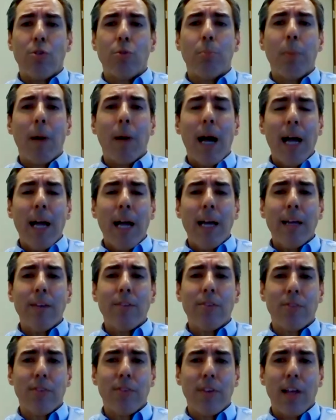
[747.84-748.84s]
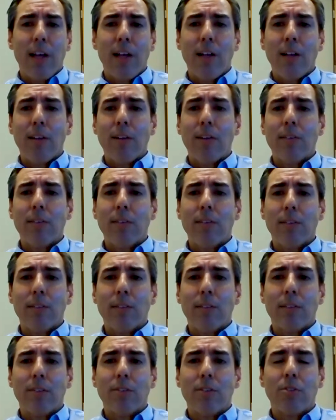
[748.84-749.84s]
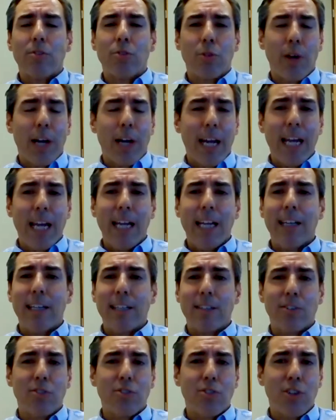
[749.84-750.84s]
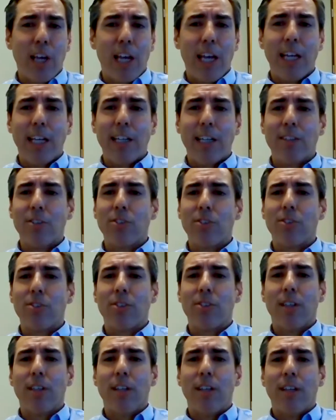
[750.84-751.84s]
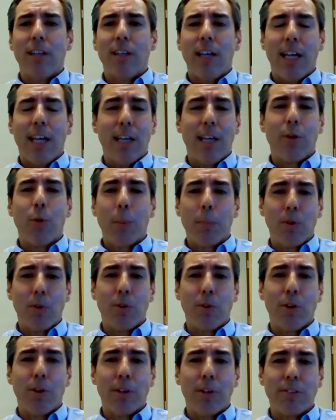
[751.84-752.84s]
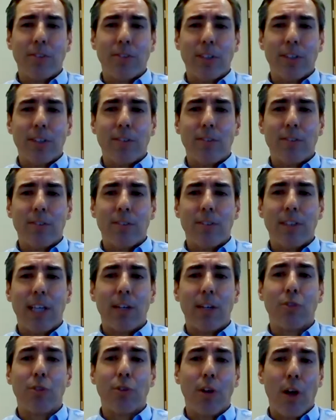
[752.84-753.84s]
buy, sell, trade, exchange any cryptocurrencies? Yes or no?